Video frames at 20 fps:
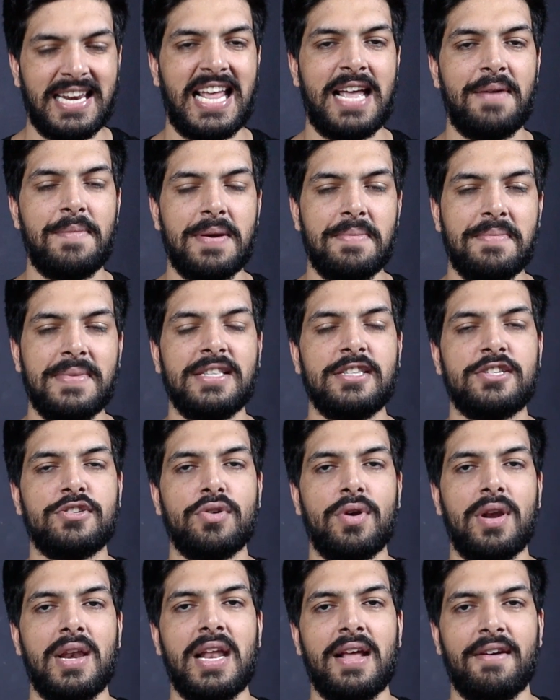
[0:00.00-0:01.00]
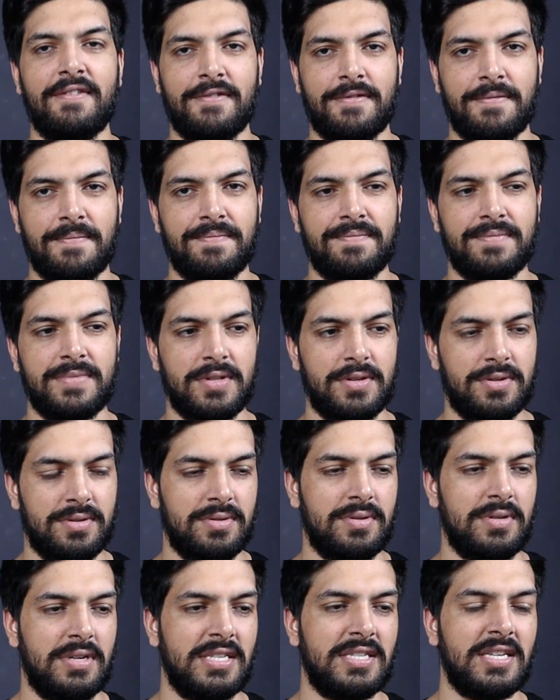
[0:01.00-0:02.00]
Leben means to live.
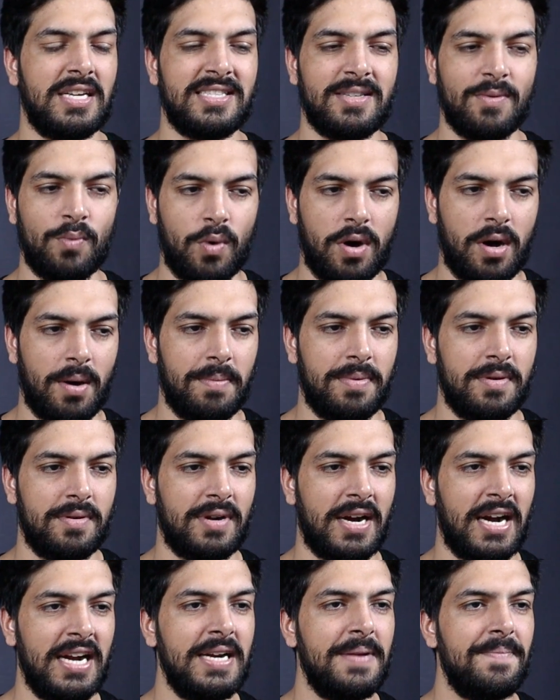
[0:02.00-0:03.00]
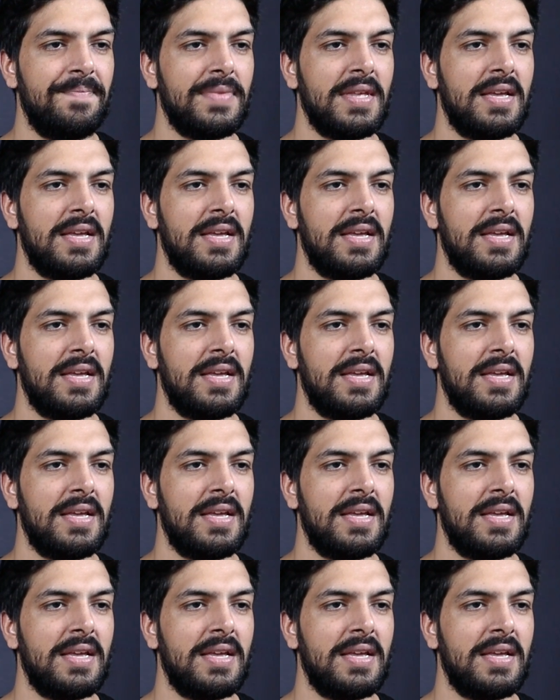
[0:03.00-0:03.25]
It's a verb, right?